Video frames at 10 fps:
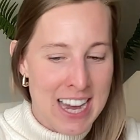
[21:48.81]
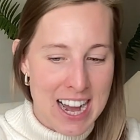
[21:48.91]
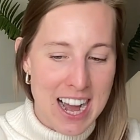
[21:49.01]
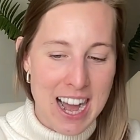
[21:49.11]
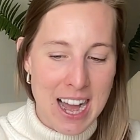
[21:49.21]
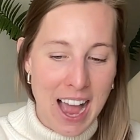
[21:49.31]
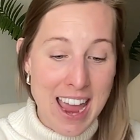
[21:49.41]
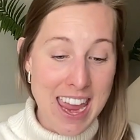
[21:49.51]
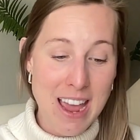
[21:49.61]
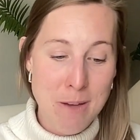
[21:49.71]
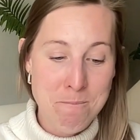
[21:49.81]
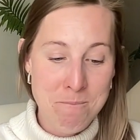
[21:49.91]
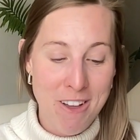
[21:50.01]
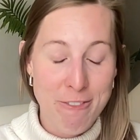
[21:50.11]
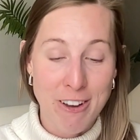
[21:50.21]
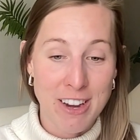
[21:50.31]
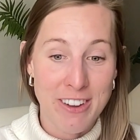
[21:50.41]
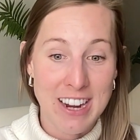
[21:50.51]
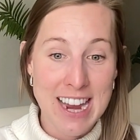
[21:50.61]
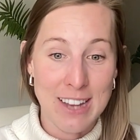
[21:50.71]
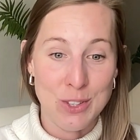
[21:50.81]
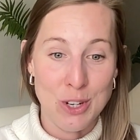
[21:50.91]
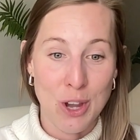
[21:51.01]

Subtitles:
I am a very, very hands-on